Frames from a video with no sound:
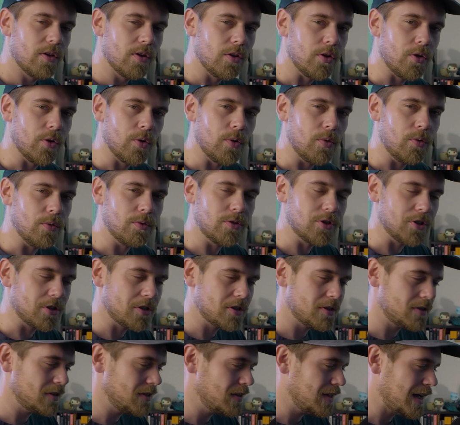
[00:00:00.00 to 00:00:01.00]
who
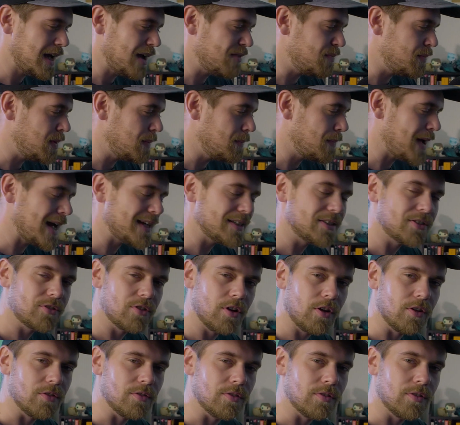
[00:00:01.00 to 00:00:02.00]
just have been
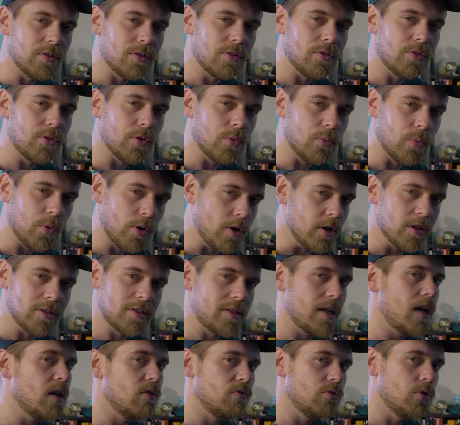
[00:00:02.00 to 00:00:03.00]
passed on the worst
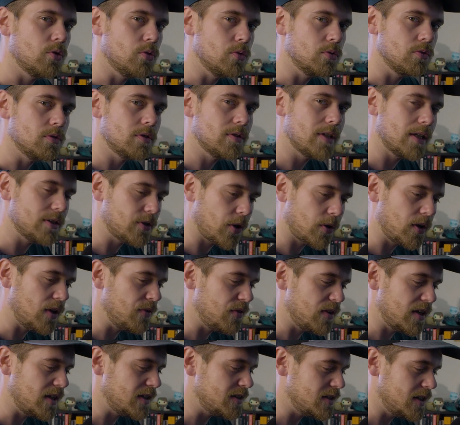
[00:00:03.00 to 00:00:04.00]
set of rules that don't
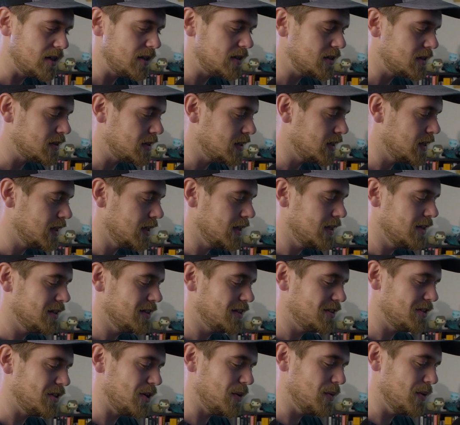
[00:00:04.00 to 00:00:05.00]
even exist.
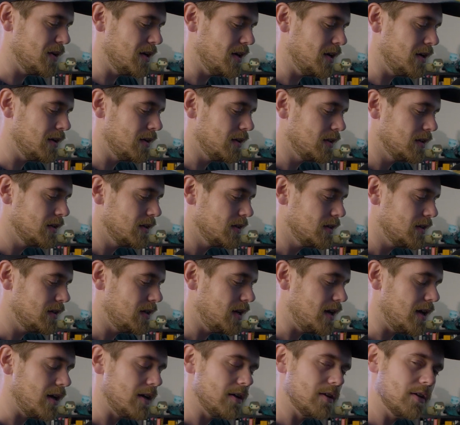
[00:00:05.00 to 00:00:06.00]
So
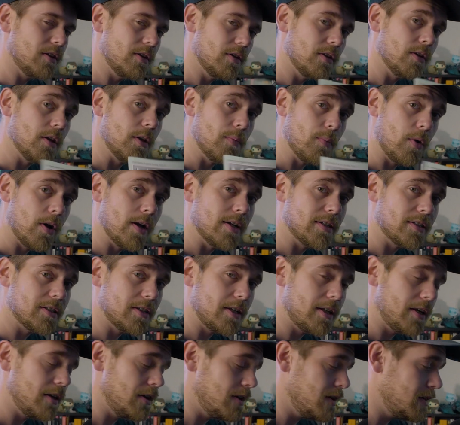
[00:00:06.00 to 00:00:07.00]
yeah, you might
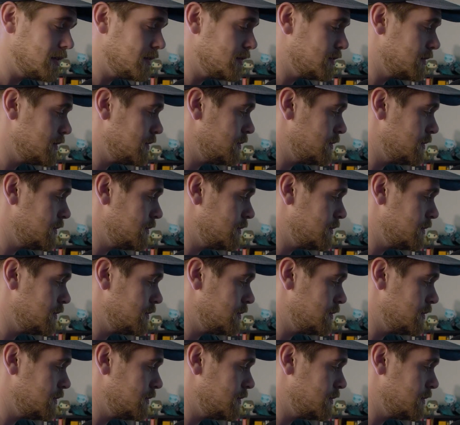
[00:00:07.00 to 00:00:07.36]
actually